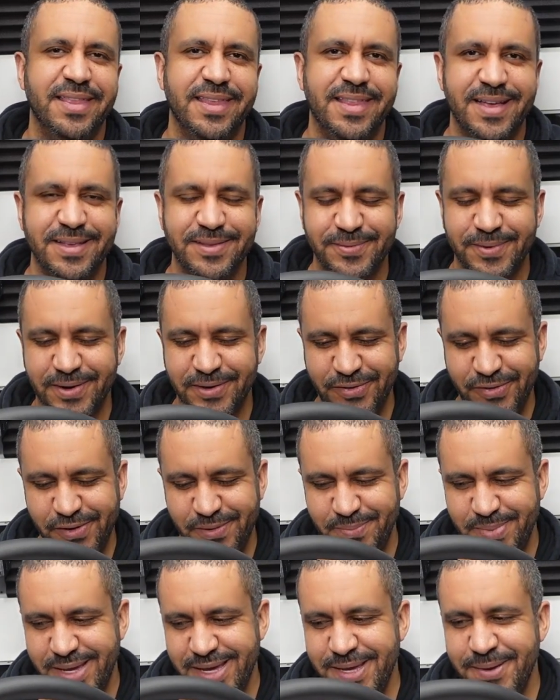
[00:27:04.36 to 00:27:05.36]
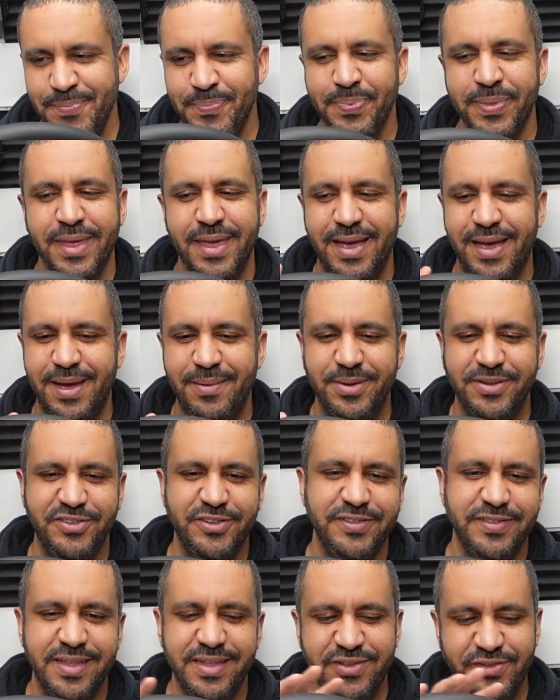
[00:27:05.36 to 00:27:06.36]
that that's what it should be, but
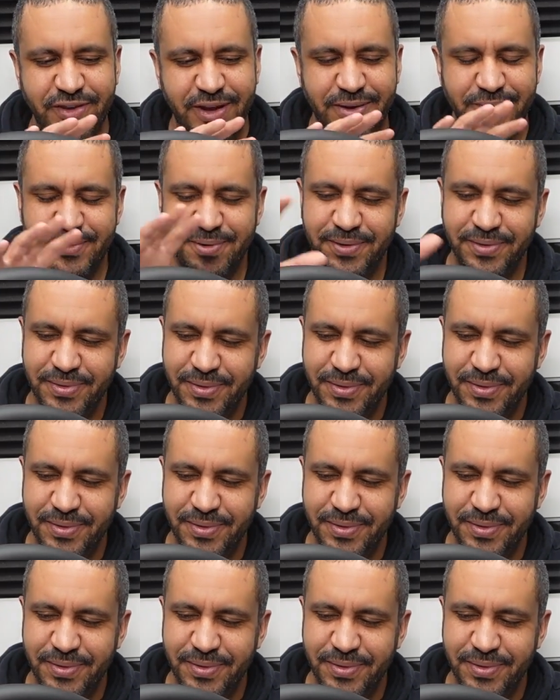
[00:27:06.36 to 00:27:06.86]
just in general,